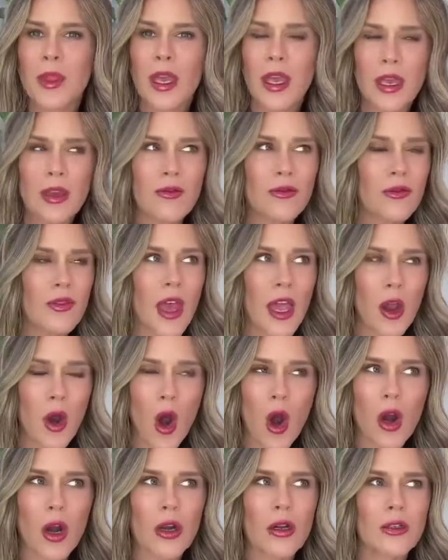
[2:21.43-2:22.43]
If they
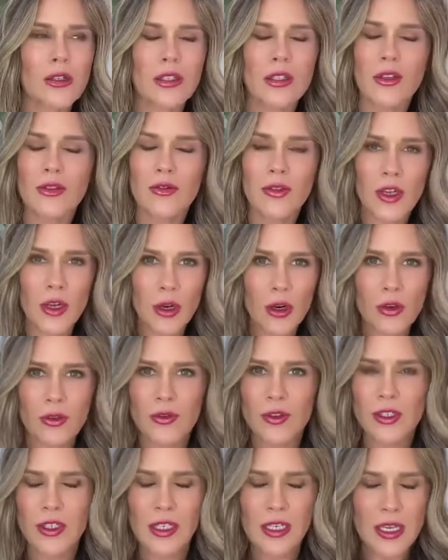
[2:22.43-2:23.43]
are severe
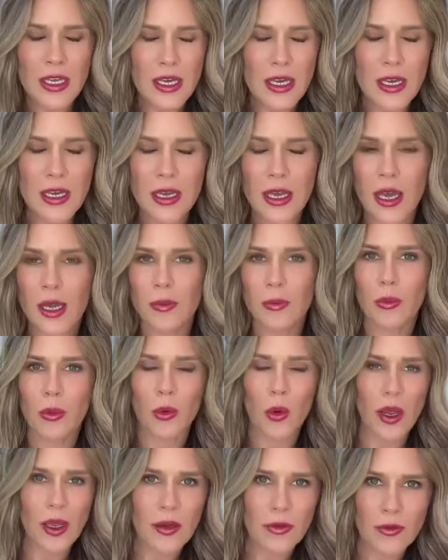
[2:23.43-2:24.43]
fatigue and
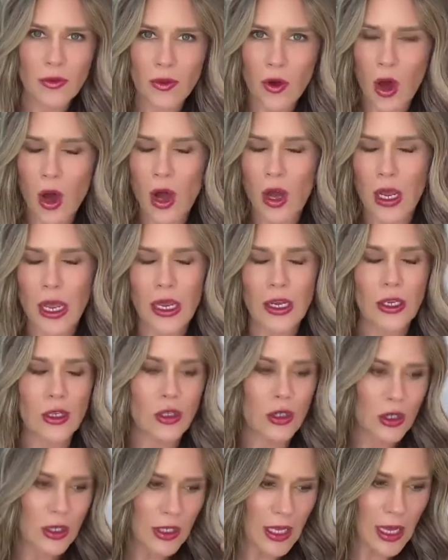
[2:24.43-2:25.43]
brain fog and you
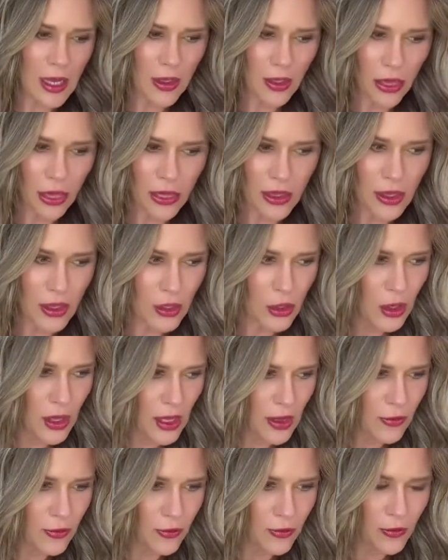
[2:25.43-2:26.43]
just can't think, you
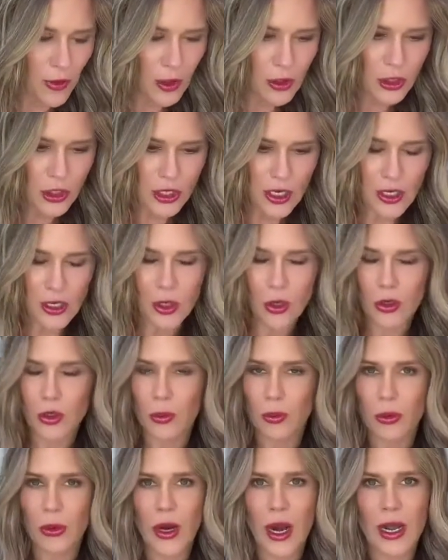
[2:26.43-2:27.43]
can't function, you're
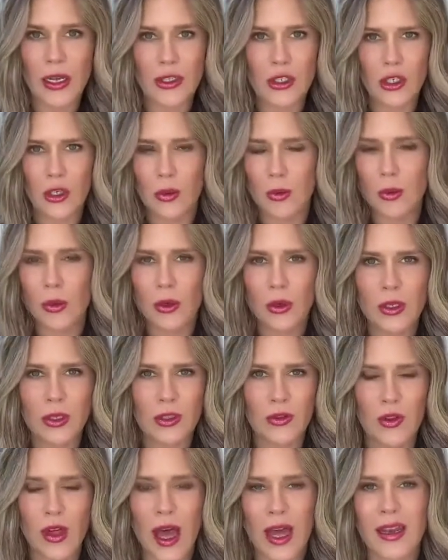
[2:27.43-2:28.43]
depressed, your mood
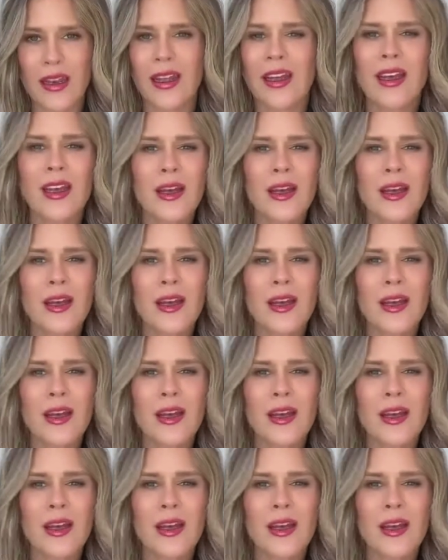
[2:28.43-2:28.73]
is flat,